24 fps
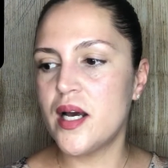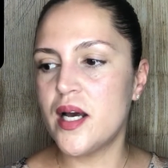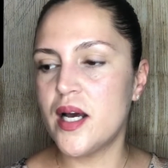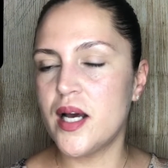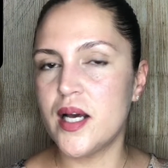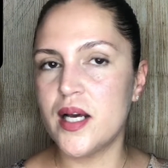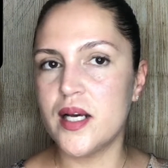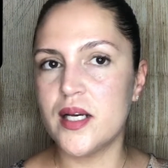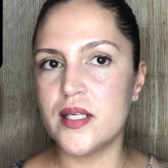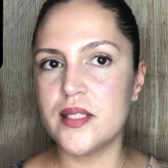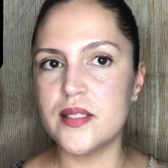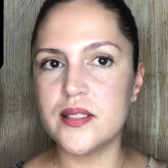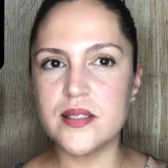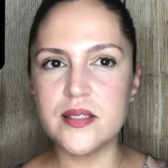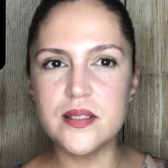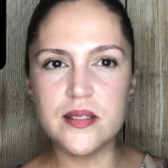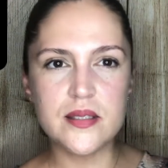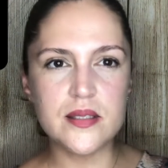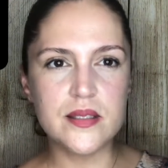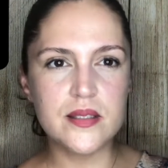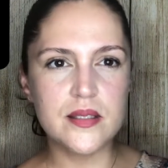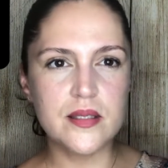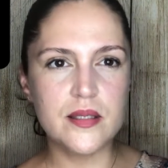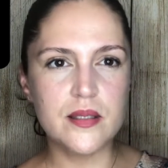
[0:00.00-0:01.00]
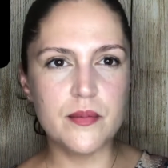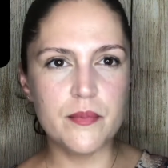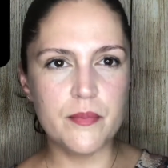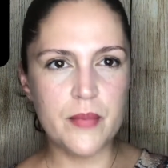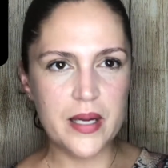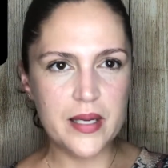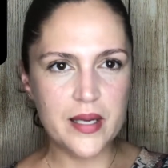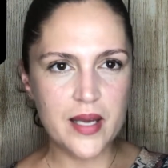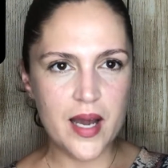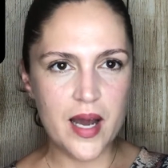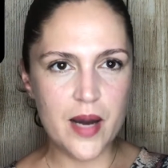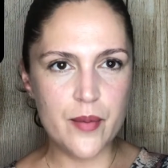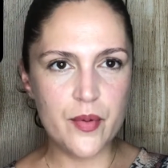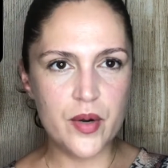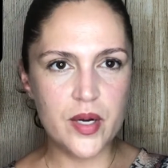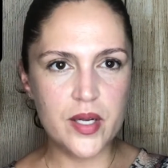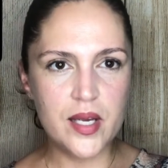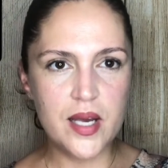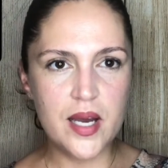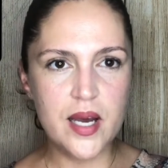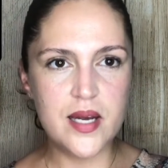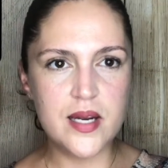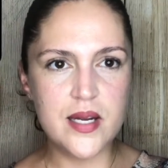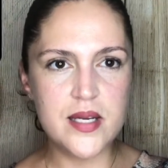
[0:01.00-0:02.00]
up.
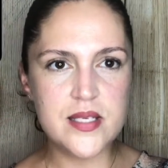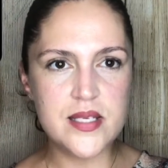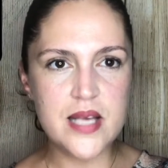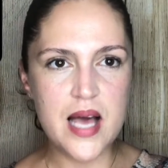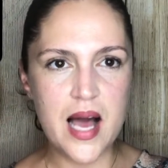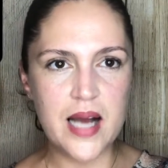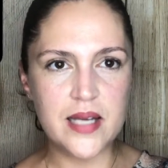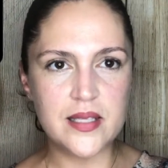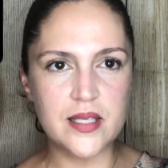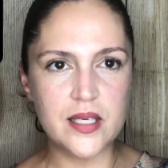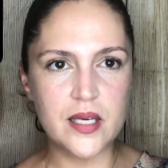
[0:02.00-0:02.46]
I'm going to